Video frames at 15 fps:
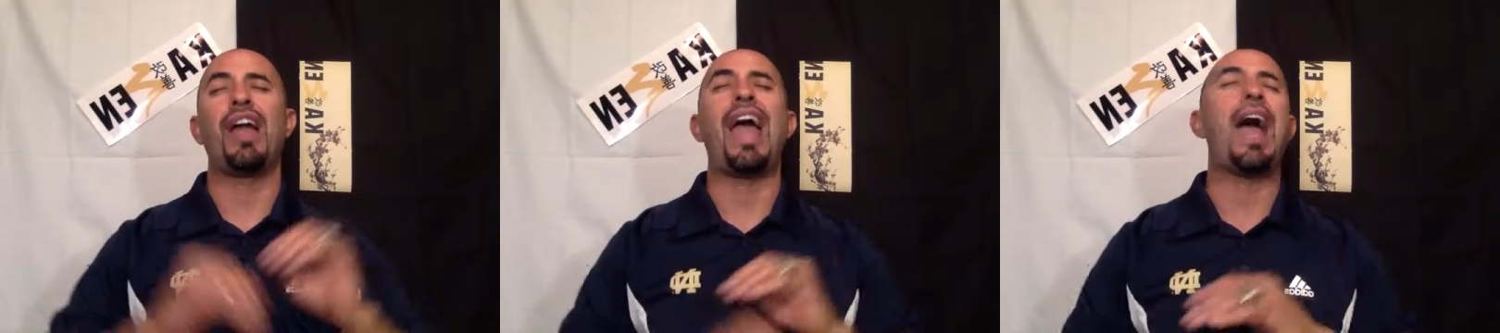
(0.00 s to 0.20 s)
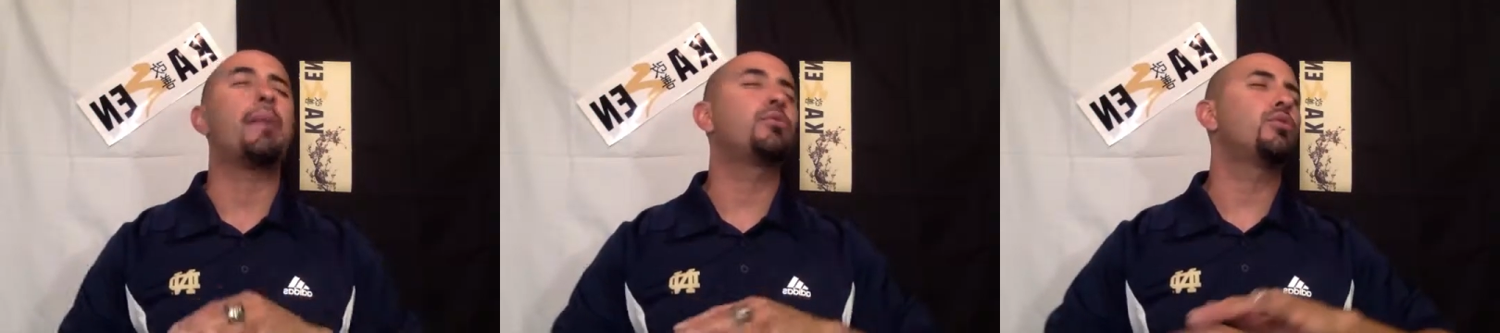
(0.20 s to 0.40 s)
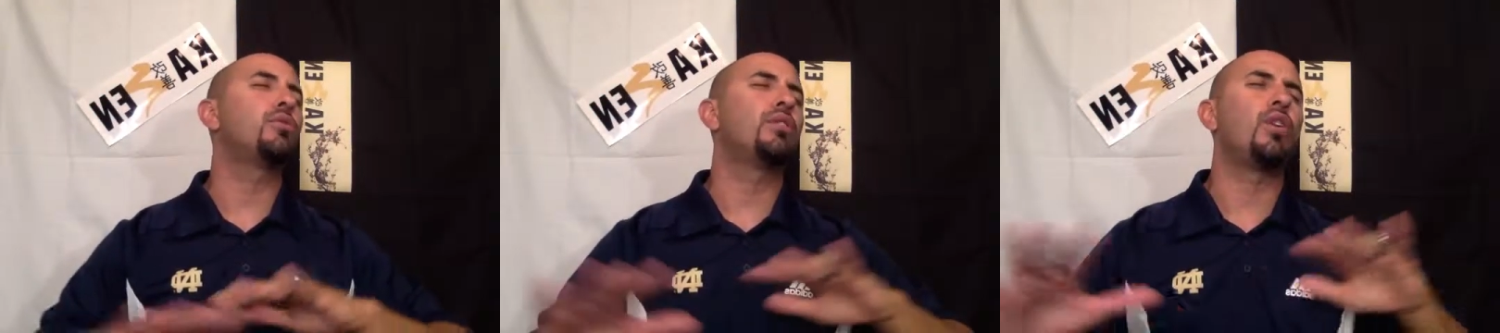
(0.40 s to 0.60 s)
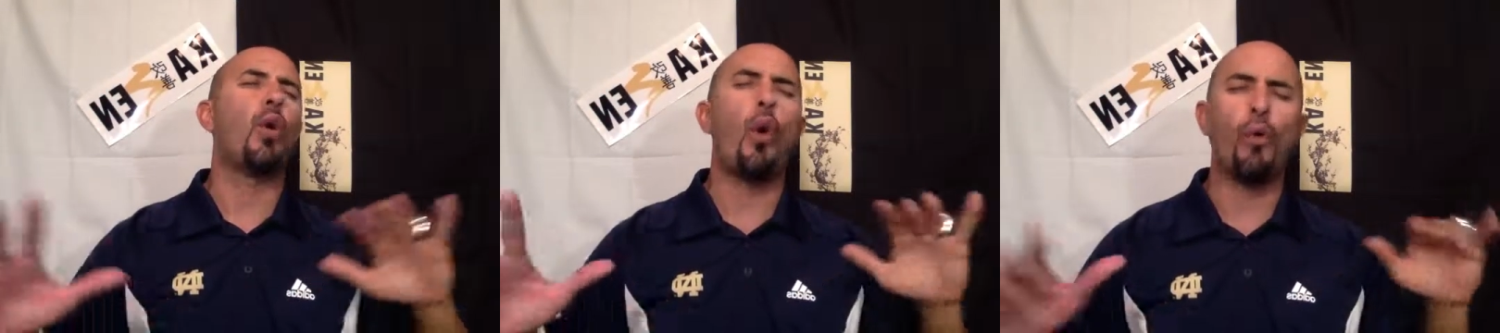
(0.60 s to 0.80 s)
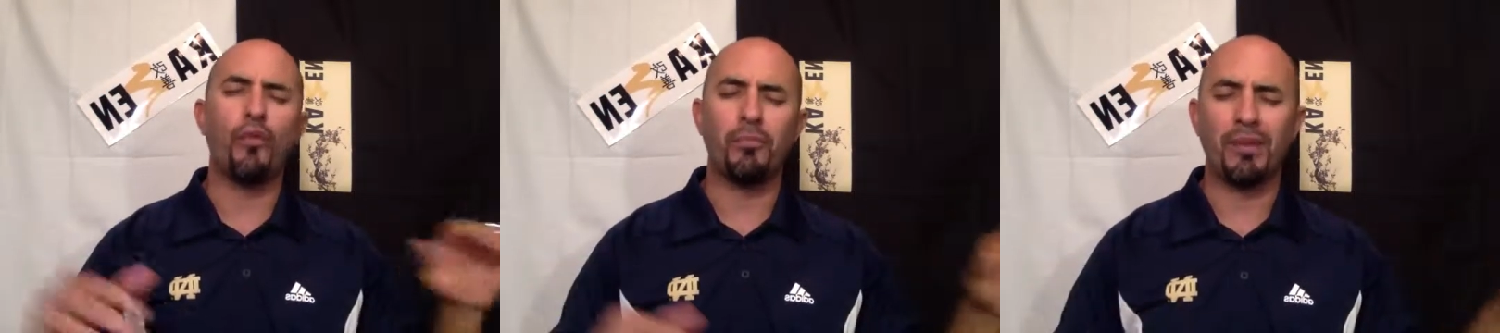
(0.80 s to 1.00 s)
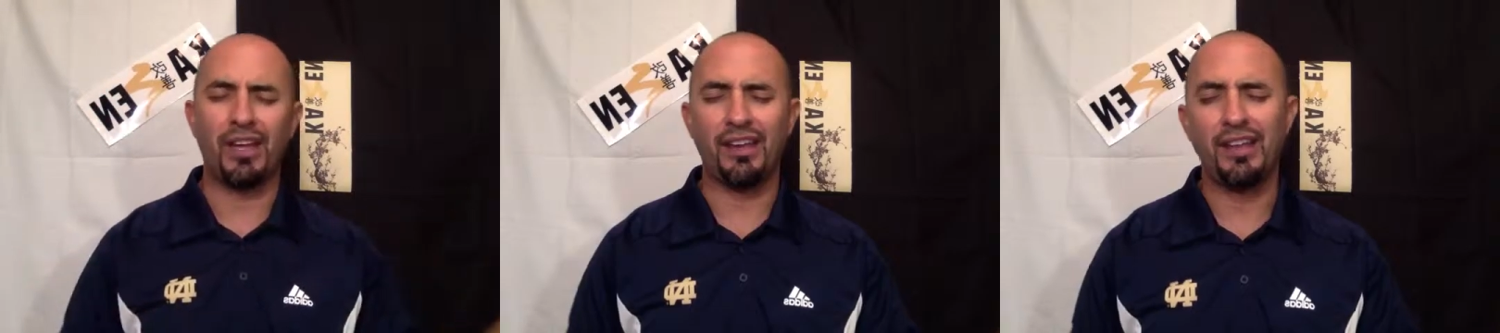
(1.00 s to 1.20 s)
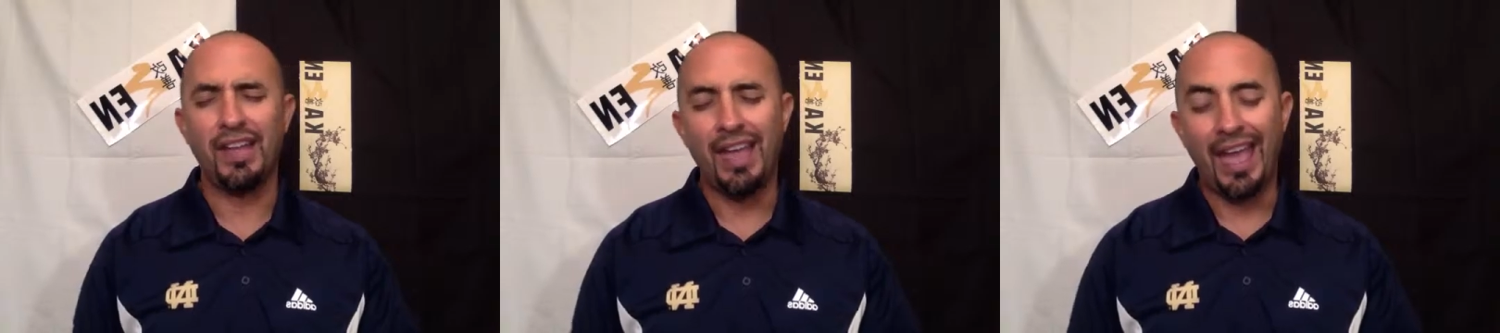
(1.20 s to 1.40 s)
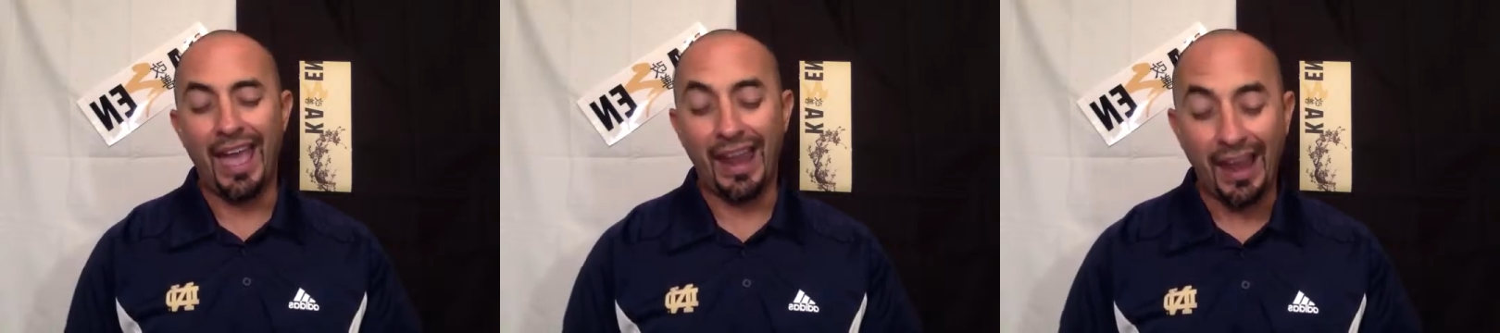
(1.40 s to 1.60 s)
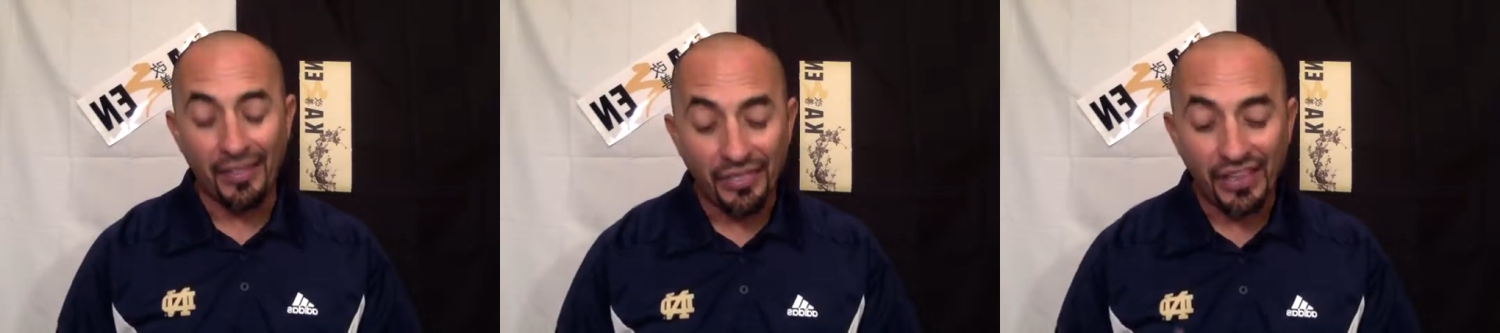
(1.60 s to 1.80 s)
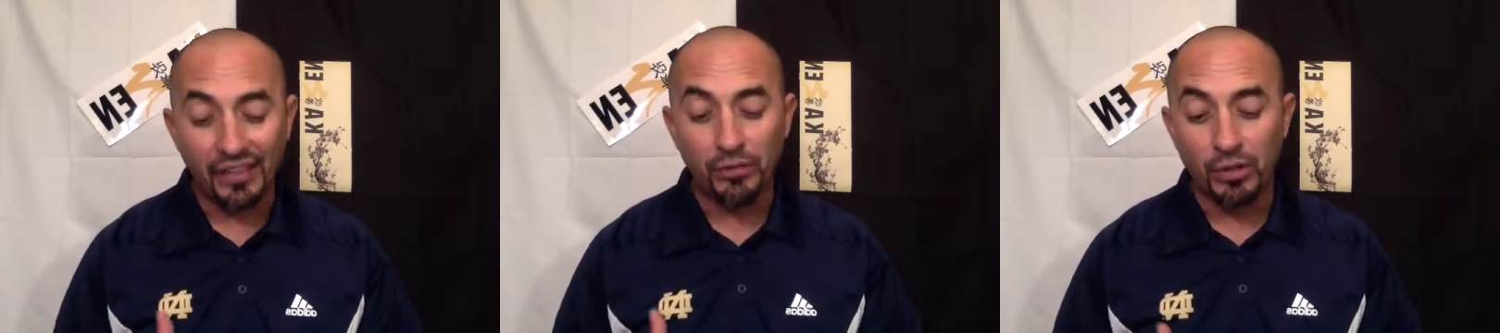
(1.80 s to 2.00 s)
Absolutely over, man. And
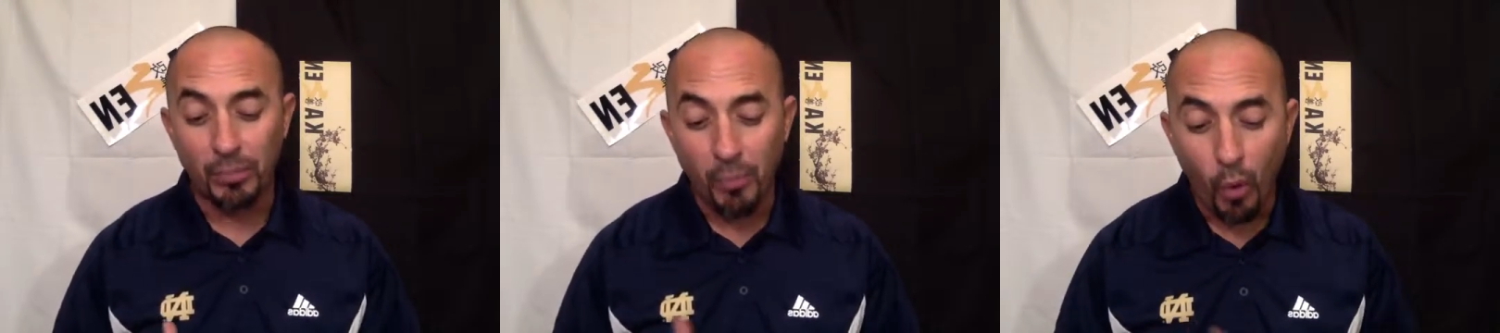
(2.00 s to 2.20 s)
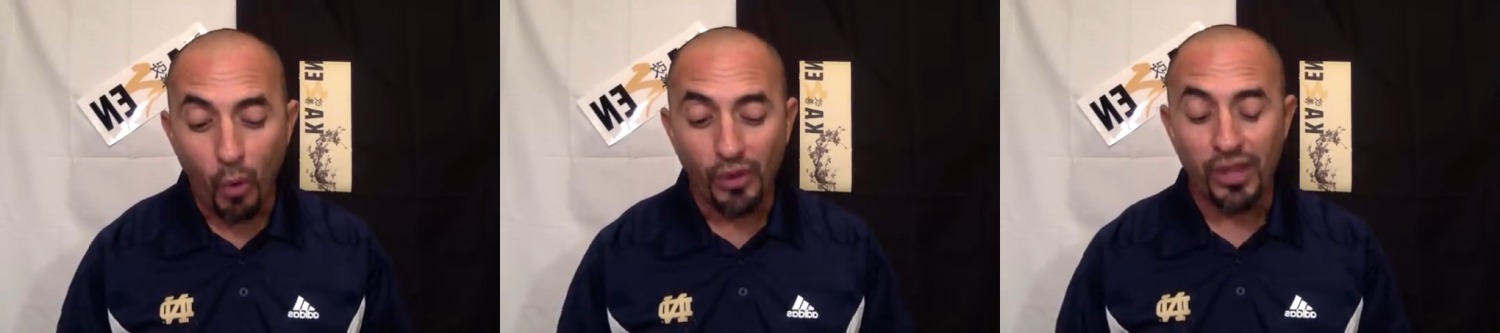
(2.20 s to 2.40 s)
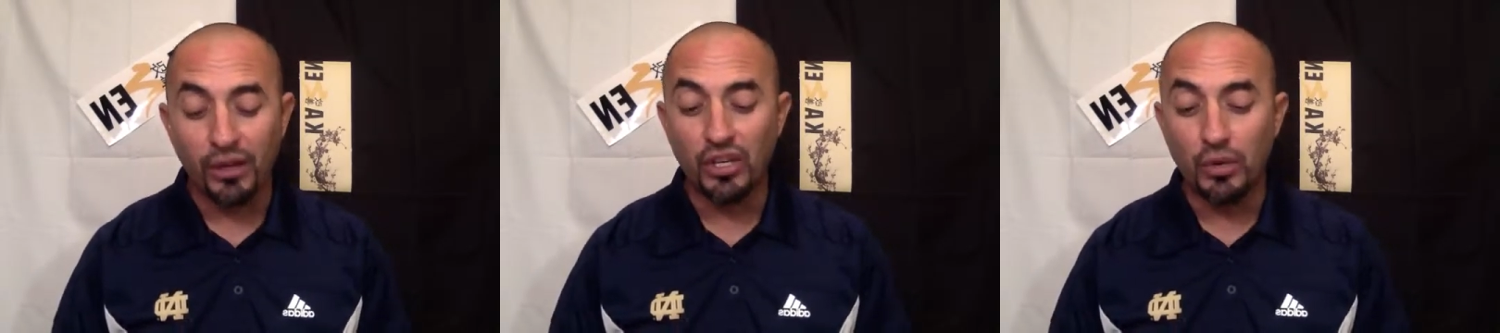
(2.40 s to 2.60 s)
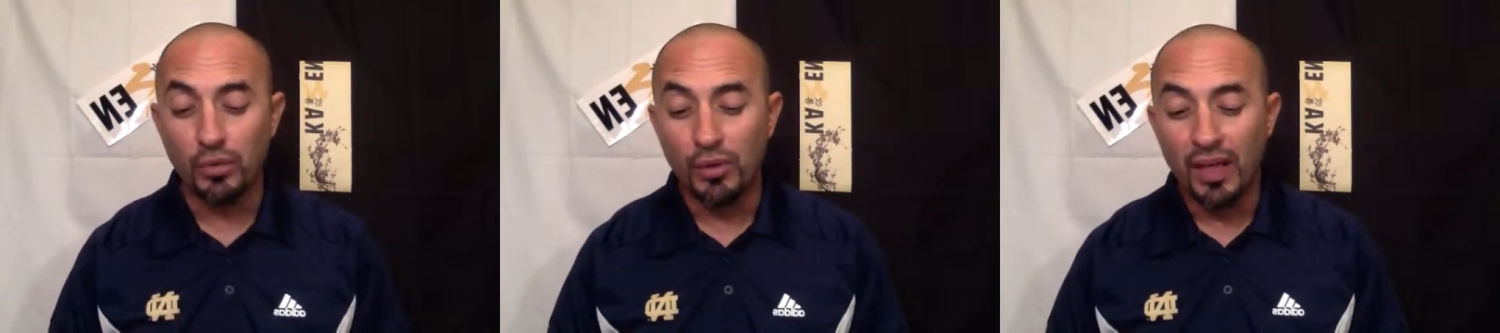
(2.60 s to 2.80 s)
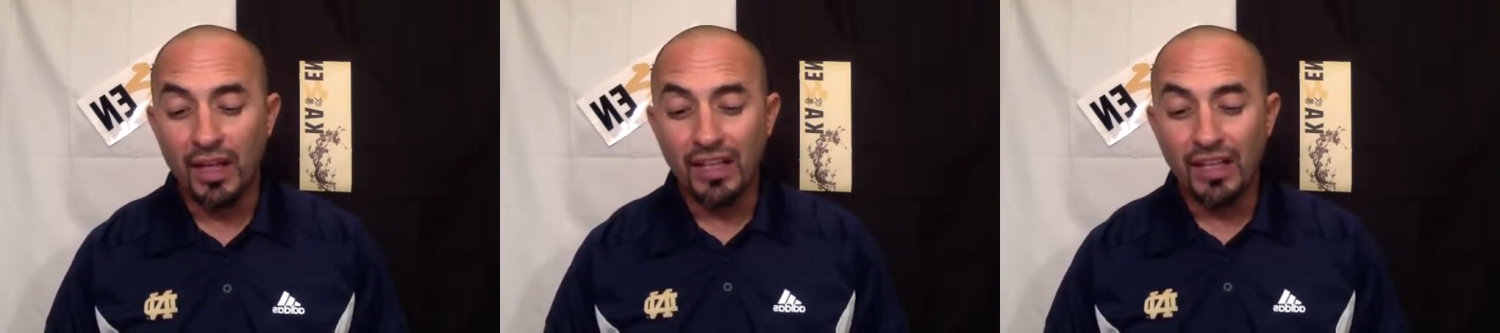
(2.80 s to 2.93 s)
I think the more that you